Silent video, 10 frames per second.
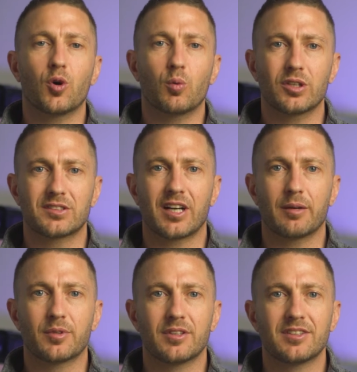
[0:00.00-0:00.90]
or
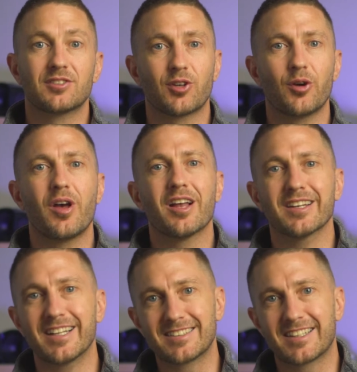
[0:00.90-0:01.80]
WhatsApp. So
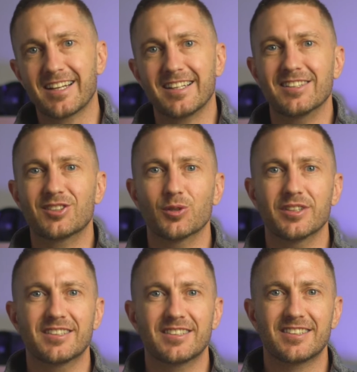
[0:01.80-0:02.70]
let's get into it.